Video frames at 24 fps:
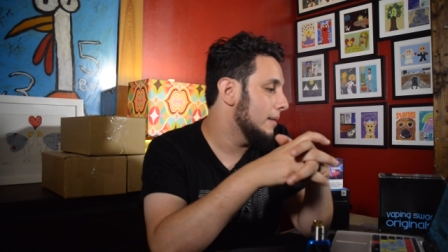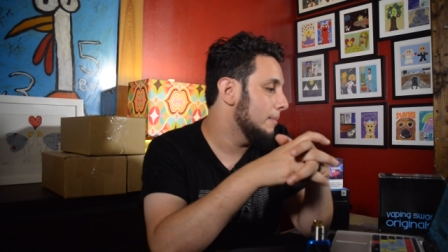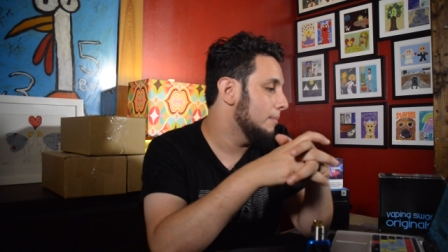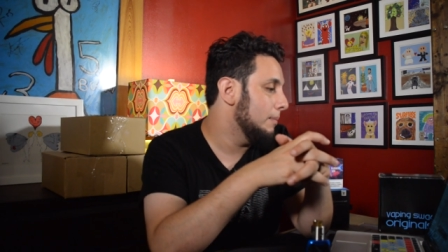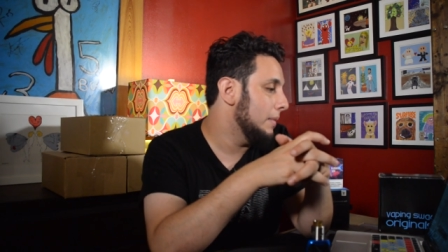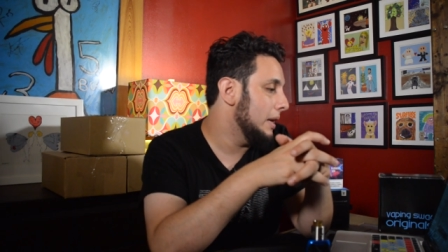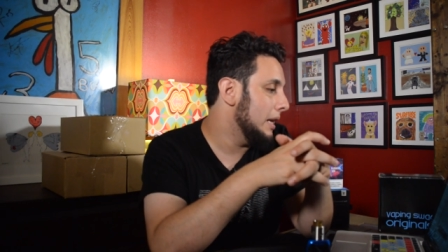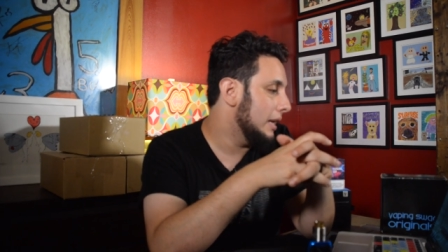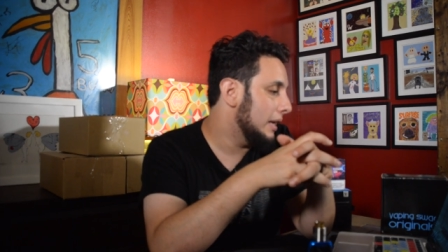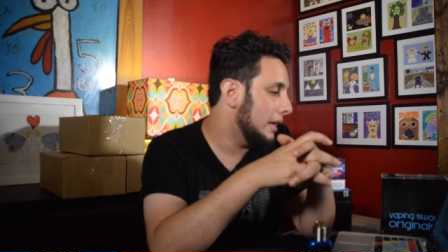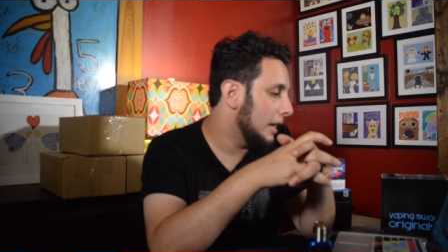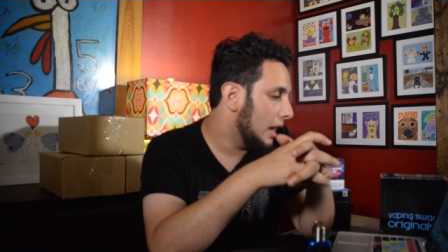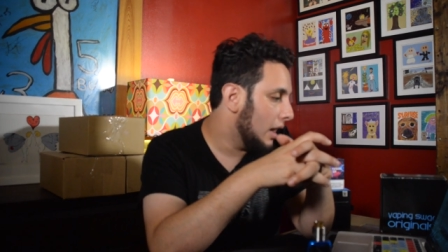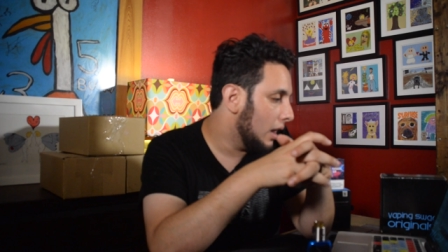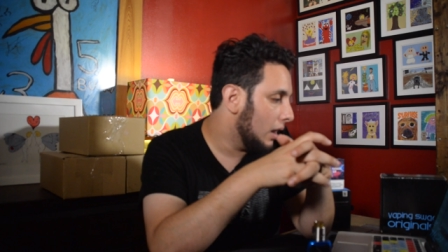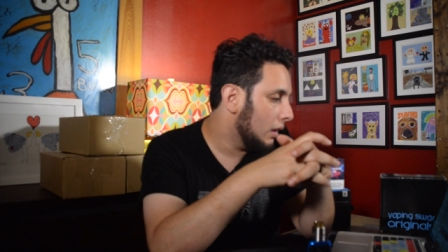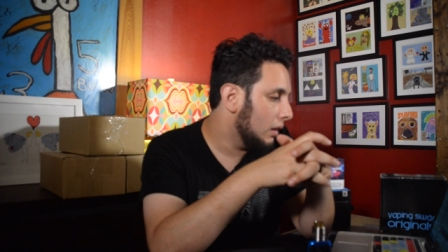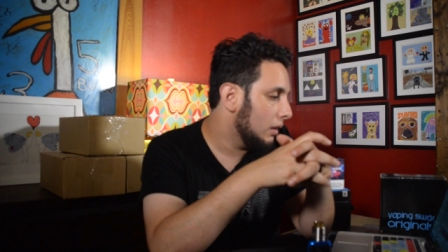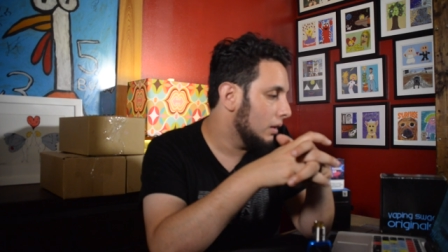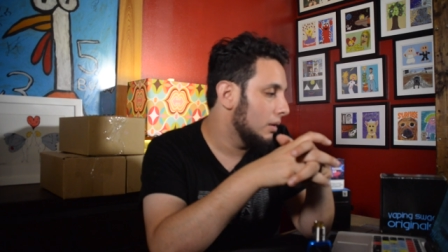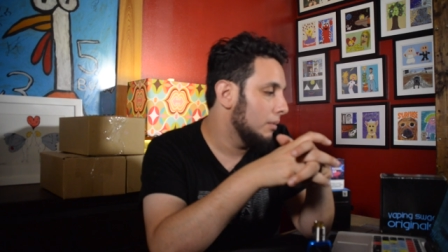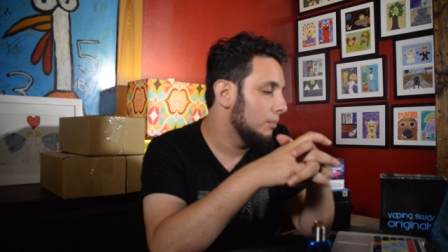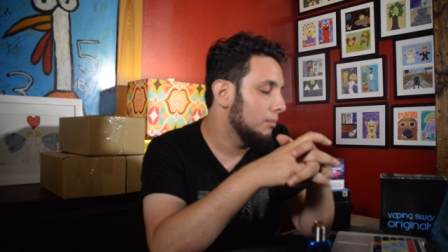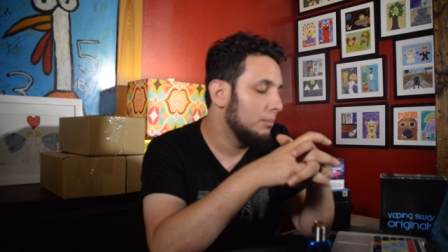
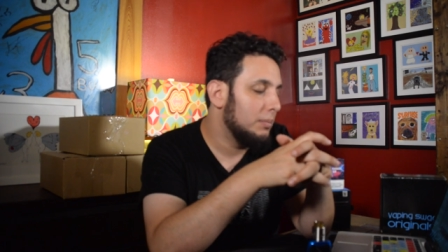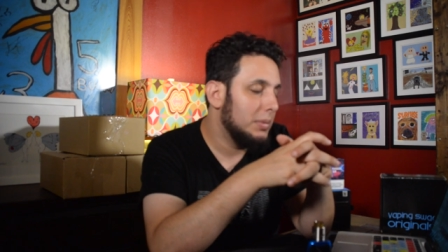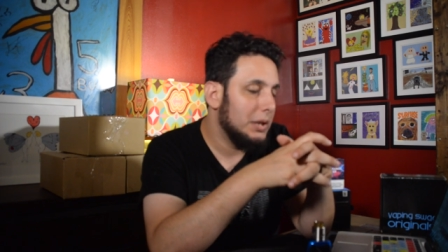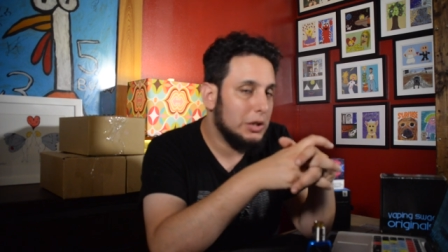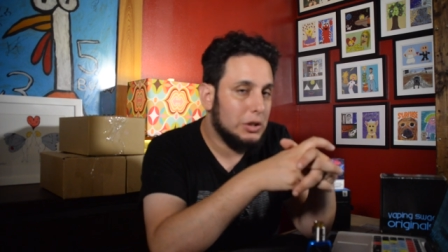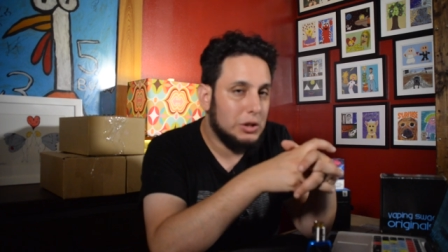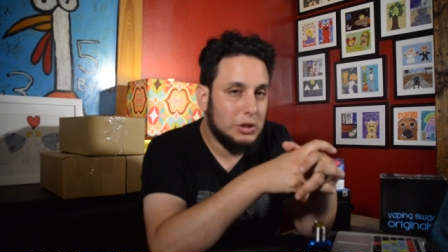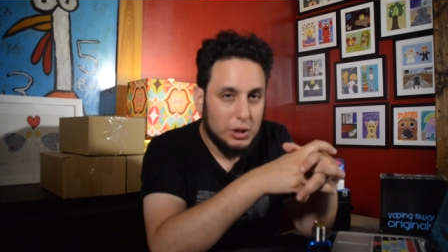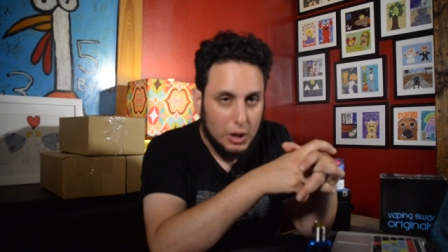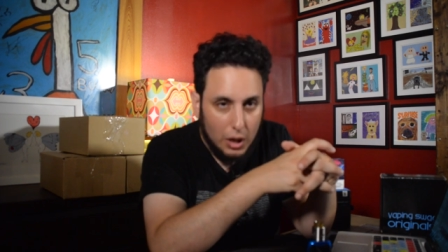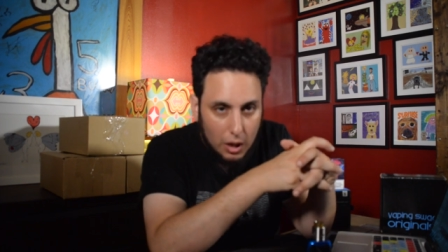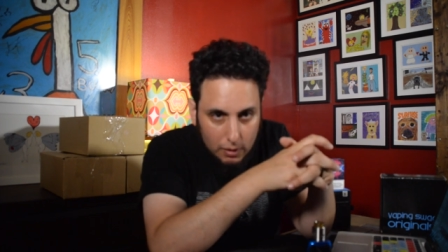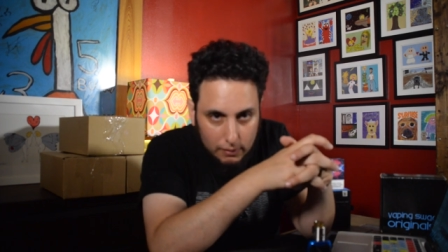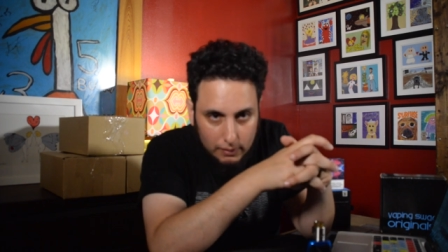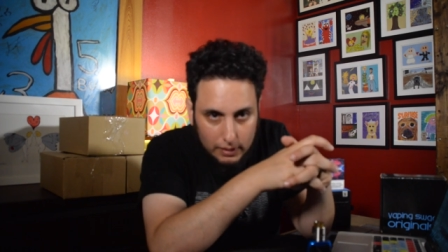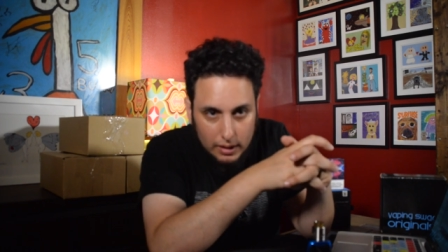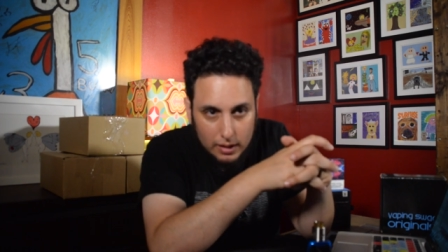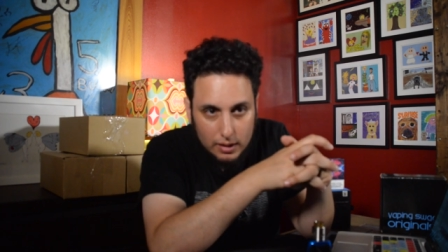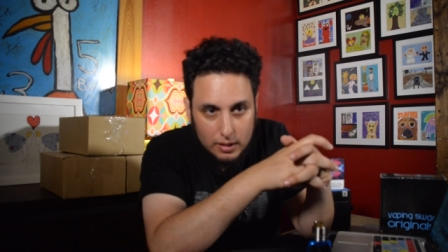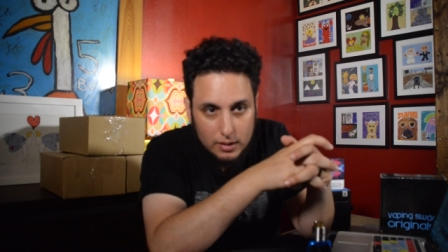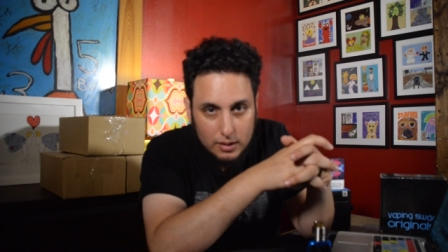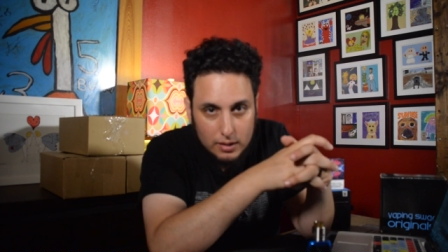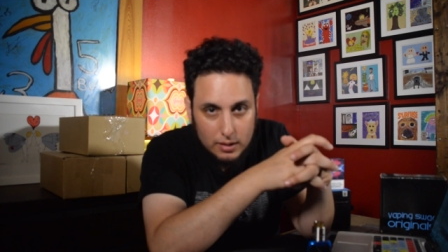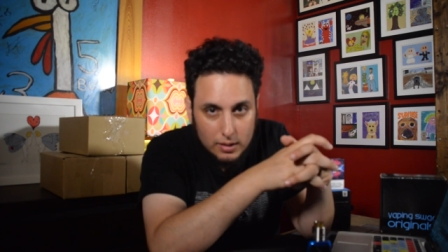Miguel
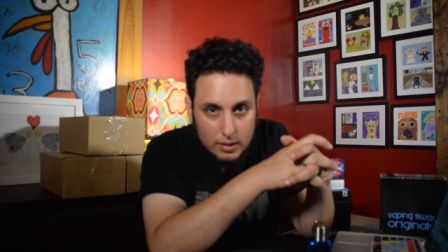Bichara,